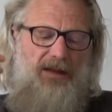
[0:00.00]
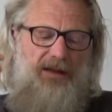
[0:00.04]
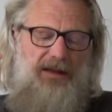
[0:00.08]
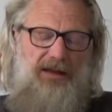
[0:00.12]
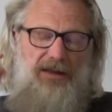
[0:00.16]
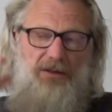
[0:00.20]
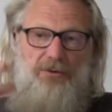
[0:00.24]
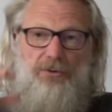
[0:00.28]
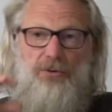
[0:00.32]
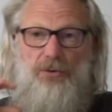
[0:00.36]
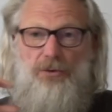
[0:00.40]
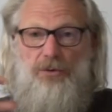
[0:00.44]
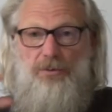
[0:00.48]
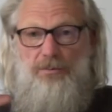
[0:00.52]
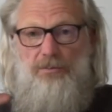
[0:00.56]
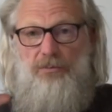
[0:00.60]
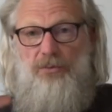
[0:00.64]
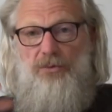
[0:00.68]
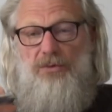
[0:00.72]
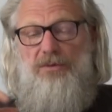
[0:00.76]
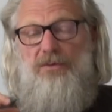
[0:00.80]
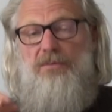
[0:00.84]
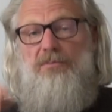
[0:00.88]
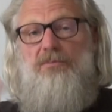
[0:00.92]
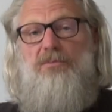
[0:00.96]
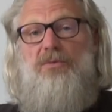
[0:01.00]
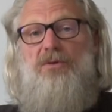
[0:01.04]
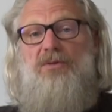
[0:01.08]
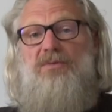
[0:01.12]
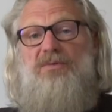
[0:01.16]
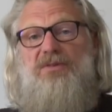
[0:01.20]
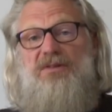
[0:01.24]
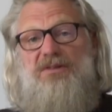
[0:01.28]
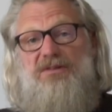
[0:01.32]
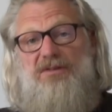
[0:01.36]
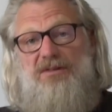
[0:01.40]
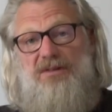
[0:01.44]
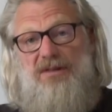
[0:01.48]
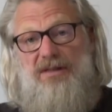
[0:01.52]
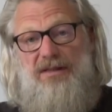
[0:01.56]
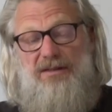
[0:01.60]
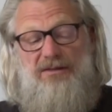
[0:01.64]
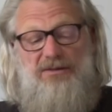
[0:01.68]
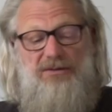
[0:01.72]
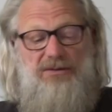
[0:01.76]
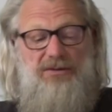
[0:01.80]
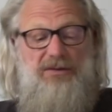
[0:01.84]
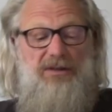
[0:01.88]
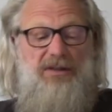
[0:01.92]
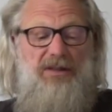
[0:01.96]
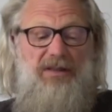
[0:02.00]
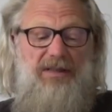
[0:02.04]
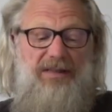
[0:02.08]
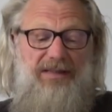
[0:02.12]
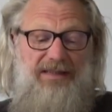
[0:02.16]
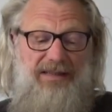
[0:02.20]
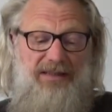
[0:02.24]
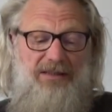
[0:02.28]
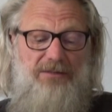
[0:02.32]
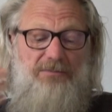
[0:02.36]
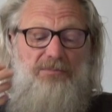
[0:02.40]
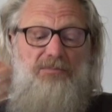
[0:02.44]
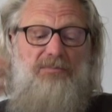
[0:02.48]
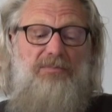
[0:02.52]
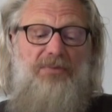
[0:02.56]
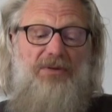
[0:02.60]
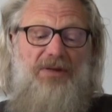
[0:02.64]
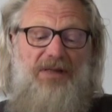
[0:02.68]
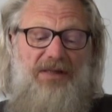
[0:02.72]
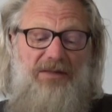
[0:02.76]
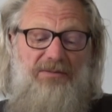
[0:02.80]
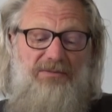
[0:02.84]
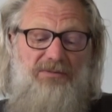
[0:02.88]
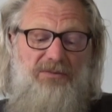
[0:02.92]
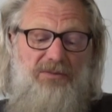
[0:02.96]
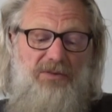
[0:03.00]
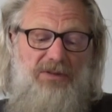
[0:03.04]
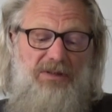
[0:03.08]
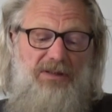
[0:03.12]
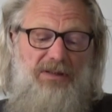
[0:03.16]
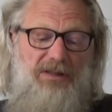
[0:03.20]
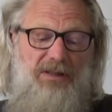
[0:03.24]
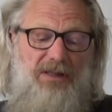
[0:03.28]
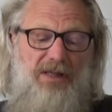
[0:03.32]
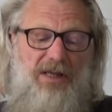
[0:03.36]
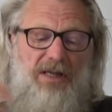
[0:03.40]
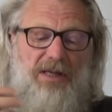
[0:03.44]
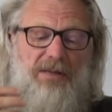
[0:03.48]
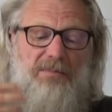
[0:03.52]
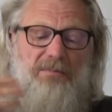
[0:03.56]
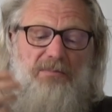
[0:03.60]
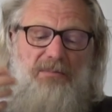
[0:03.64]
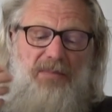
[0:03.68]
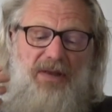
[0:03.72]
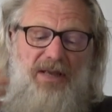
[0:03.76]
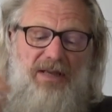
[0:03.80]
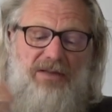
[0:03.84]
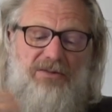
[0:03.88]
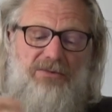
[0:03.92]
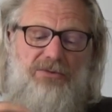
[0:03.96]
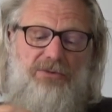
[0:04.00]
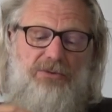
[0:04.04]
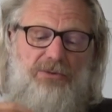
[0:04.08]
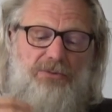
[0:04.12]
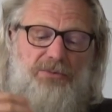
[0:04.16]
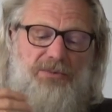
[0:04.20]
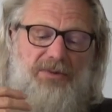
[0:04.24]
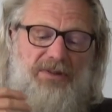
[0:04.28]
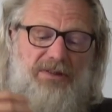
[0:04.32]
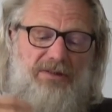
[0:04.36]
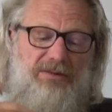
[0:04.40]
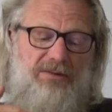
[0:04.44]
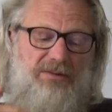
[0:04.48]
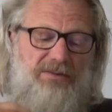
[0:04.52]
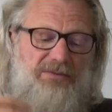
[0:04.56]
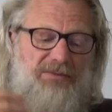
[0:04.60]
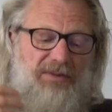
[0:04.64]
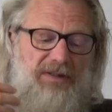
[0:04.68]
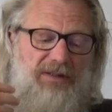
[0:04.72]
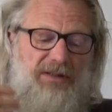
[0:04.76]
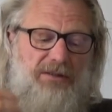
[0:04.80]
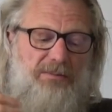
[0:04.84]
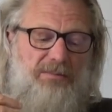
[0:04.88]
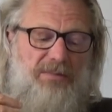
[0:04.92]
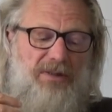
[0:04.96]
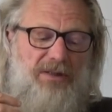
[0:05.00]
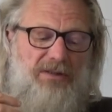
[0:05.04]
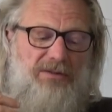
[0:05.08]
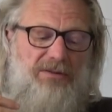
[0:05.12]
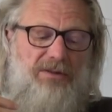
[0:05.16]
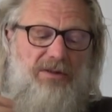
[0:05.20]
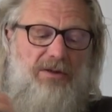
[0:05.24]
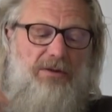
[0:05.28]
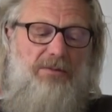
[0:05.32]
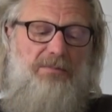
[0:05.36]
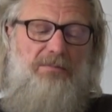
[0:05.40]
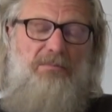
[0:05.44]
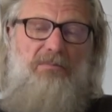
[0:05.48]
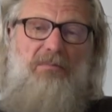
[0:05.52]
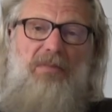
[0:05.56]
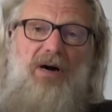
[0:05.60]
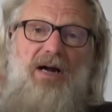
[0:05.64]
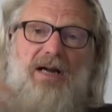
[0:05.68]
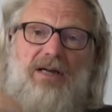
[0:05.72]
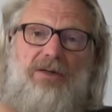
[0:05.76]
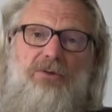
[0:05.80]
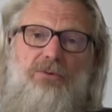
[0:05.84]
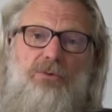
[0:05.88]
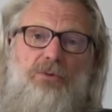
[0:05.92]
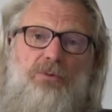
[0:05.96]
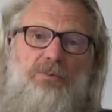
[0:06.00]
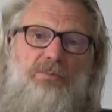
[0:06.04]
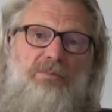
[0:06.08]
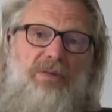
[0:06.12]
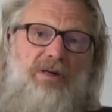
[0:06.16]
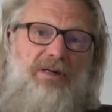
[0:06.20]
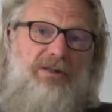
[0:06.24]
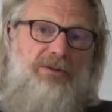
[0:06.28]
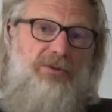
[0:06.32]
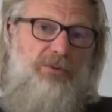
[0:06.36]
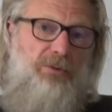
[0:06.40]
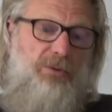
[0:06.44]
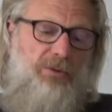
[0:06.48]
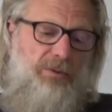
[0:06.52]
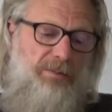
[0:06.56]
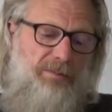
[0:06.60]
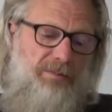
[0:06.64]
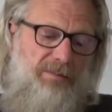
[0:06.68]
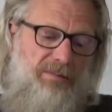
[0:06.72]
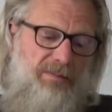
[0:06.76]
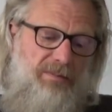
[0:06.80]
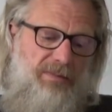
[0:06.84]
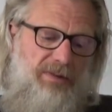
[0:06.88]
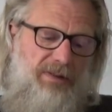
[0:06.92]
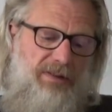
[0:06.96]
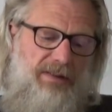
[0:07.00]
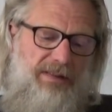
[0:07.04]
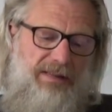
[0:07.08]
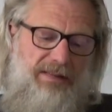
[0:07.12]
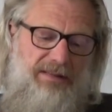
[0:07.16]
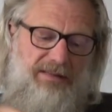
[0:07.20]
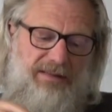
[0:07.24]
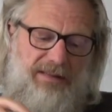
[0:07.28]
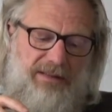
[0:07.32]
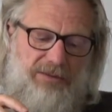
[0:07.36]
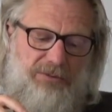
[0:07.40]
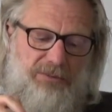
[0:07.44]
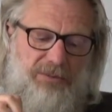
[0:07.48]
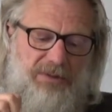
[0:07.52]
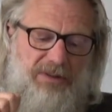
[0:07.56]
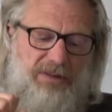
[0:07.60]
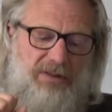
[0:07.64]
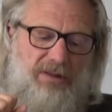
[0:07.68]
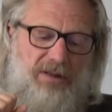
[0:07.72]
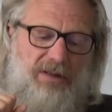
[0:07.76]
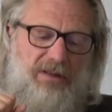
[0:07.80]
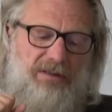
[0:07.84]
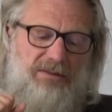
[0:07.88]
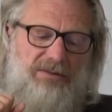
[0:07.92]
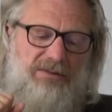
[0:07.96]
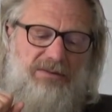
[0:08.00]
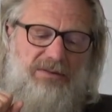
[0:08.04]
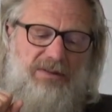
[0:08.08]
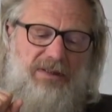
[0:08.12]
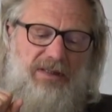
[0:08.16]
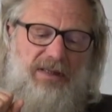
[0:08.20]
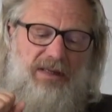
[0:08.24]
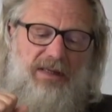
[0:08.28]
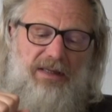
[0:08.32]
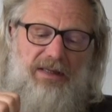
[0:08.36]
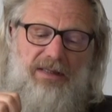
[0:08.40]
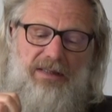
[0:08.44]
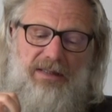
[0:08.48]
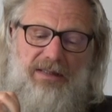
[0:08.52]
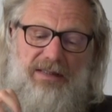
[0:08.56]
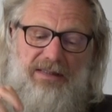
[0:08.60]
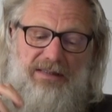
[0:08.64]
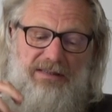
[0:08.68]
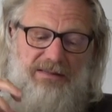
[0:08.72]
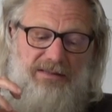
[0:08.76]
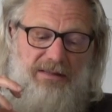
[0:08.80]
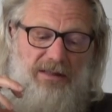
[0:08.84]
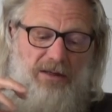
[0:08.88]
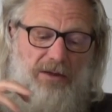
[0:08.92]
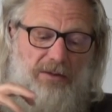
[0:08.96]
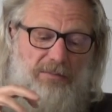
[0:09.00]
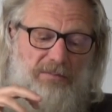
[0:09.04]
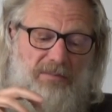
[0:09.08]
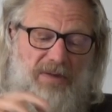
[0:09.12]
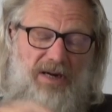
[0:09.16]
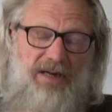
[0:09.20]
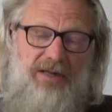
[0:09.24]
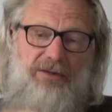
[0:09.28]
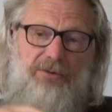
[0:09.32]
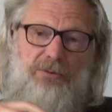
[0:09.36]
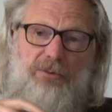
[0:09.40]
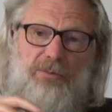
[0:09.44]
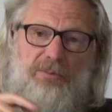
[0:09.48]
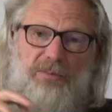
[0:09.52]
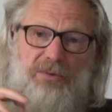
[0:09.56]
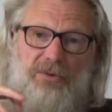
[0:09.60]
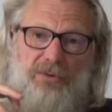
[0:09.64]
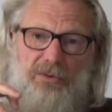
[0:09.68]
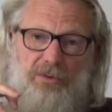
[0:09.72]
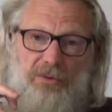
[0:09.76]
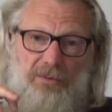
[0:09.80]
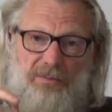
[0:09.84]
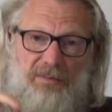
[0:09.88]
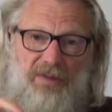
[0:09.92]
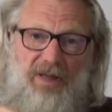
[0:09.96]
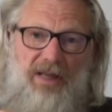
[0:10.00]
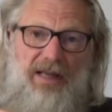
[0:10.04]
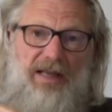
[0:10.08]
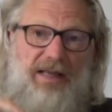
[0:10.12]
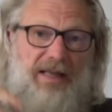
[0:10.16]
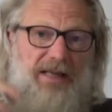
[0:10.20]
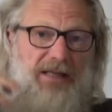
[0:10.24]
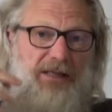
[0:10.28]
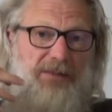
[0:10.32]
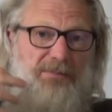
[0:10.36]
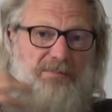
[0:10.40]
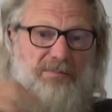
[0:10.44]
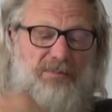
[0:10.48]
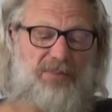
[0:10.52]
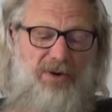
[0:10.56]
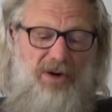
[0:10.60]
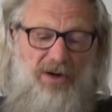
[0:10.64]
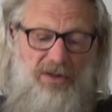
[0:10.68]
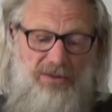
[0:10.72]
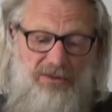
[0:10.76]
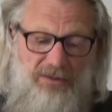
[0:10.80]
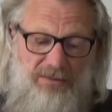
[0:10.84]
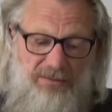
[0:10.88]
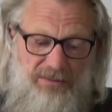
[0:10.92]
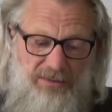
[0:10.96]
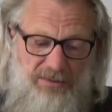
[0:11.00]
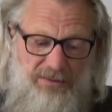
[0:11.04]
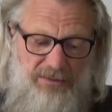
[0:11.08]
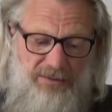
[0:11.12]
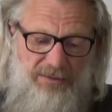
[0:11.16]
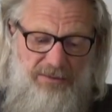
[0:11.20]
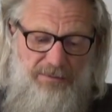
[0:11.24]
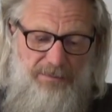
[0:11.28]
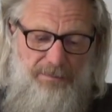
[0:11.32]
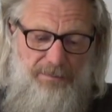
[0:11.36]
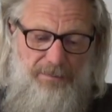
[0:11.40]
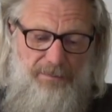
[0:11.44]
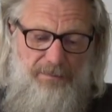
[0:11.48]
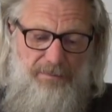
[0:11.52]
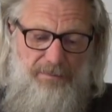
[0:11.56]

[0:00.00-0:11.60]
In her book, Professor Hens again playfully makes her readers think about our microbiome in that regard. Is our microbiome a part of us,